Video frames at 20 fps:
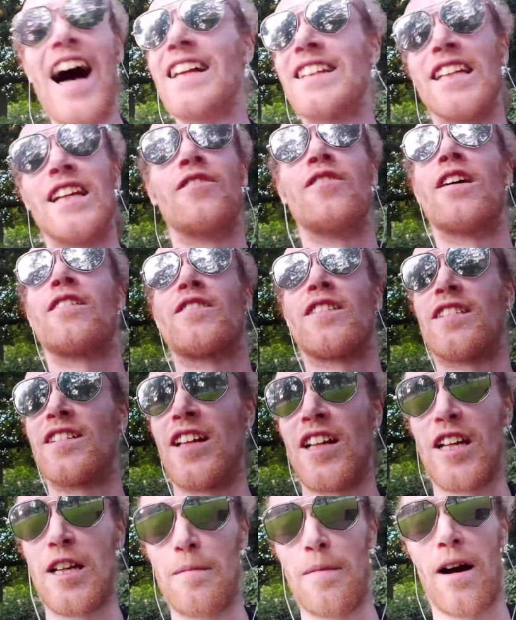Didn't even have to
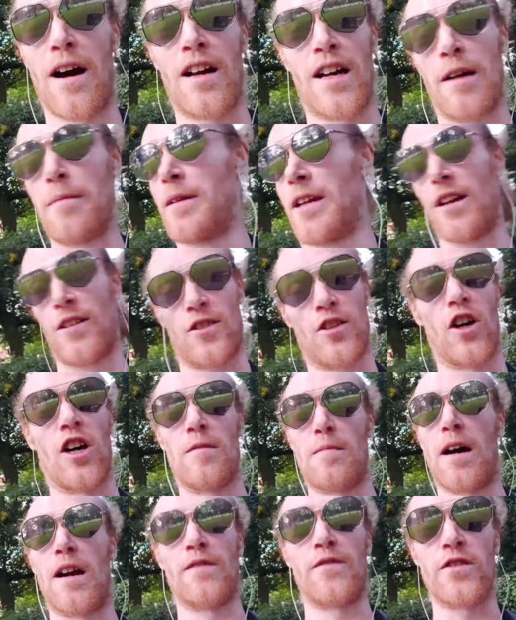think about it. I mean, I thought
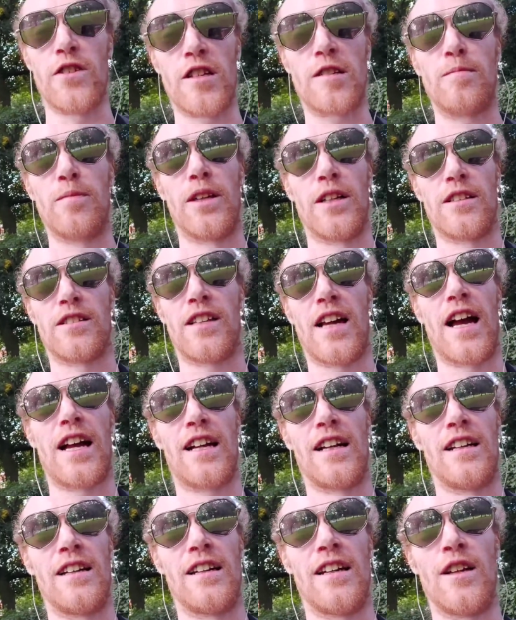about it for a split
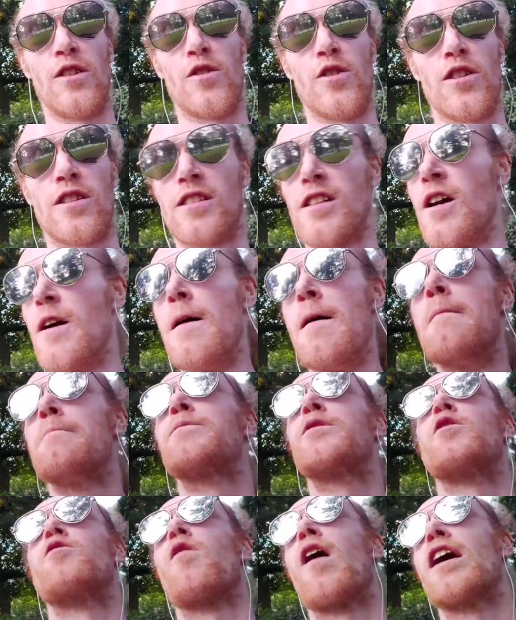second and then just
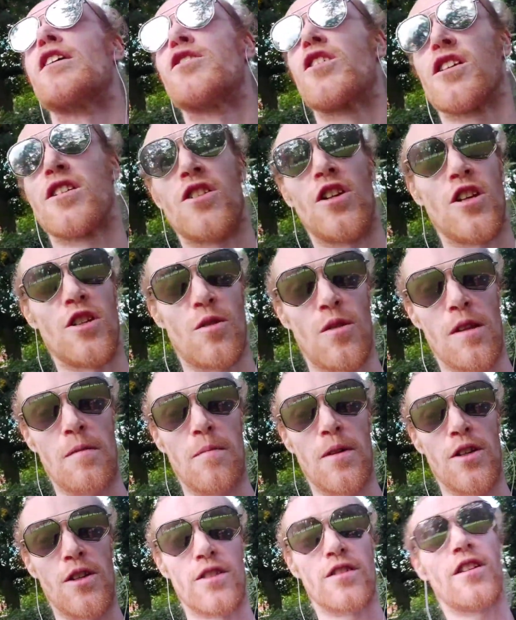the righteousness within
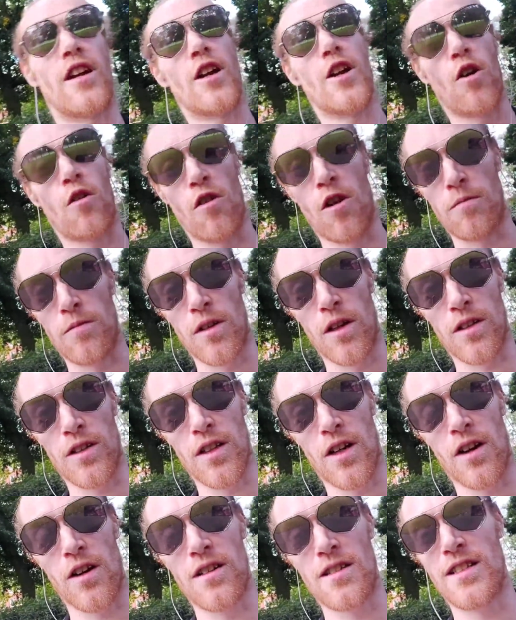me just said, corrupt
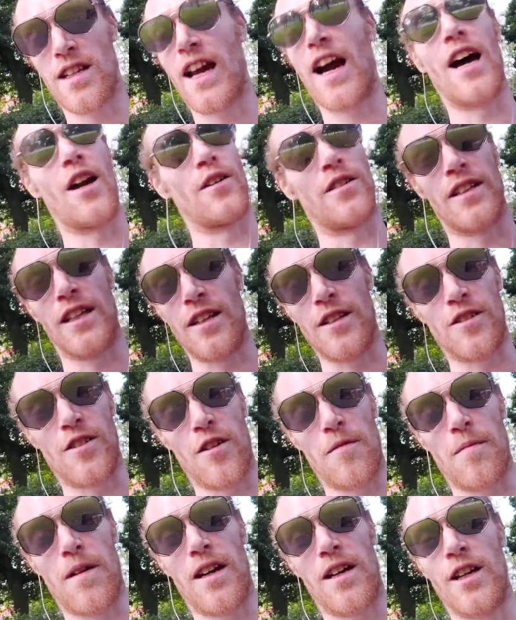authority? I don't think
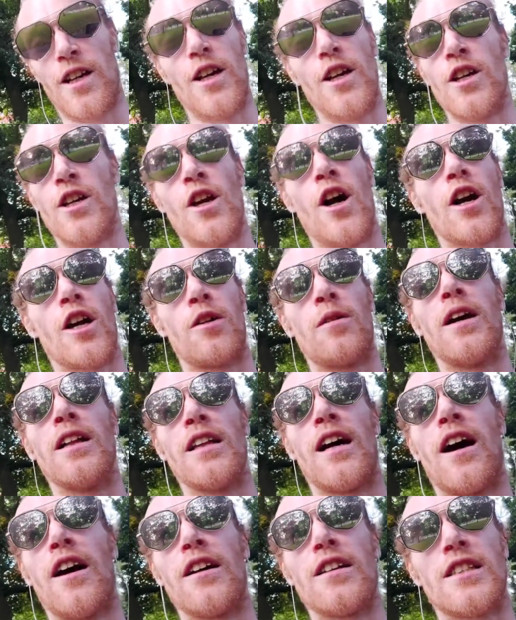so, mate. You're not going to
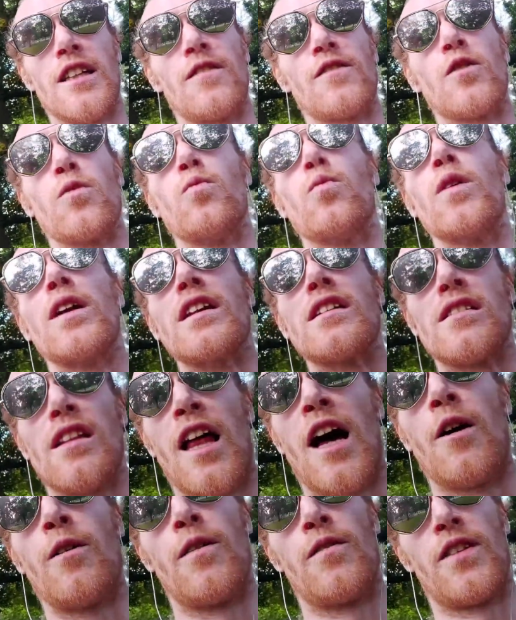allow yourself to weasel
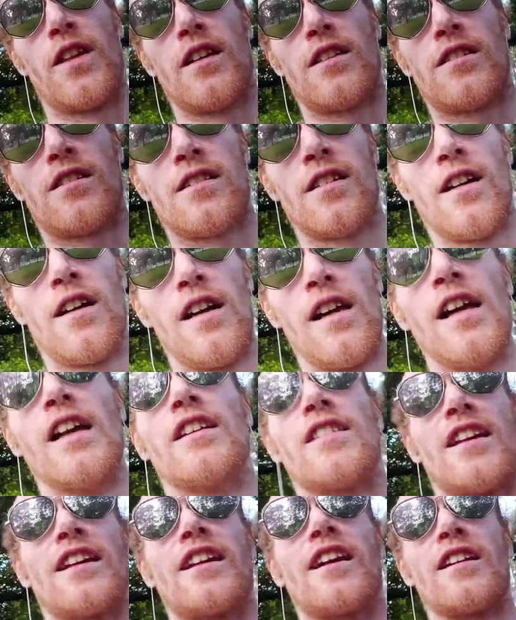out of this
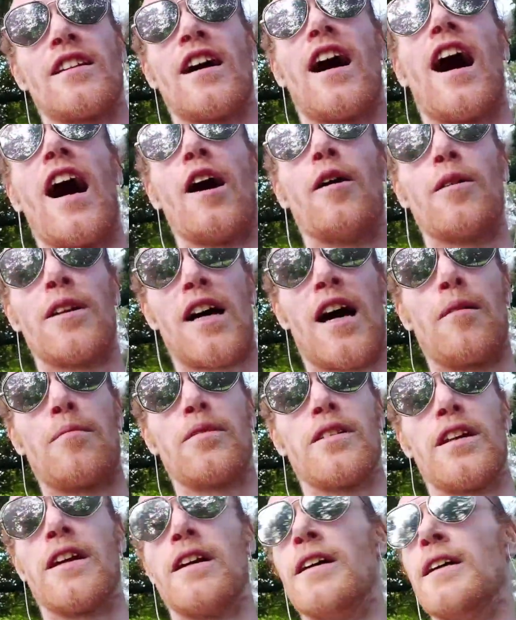thinking that I would
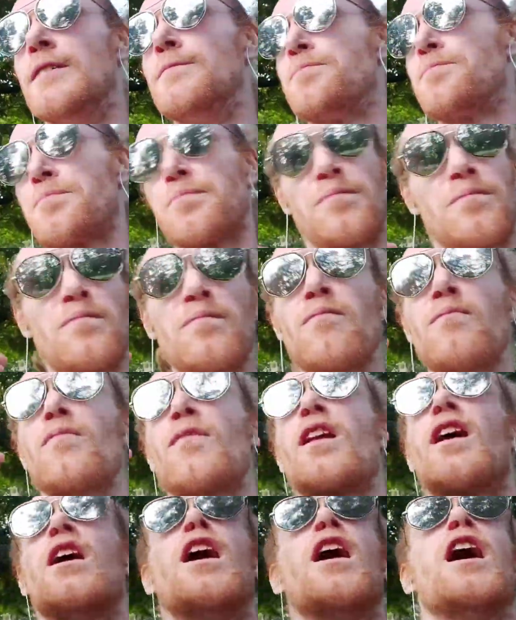happily
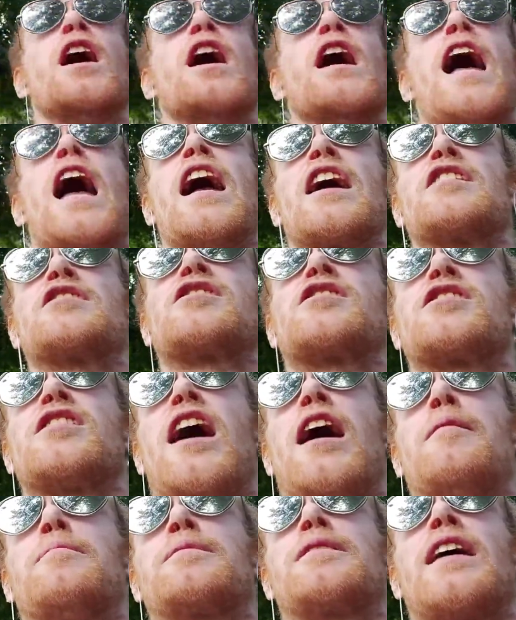
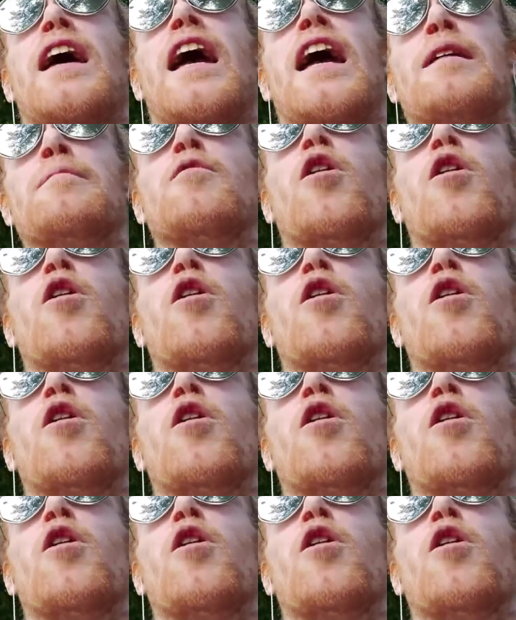accept a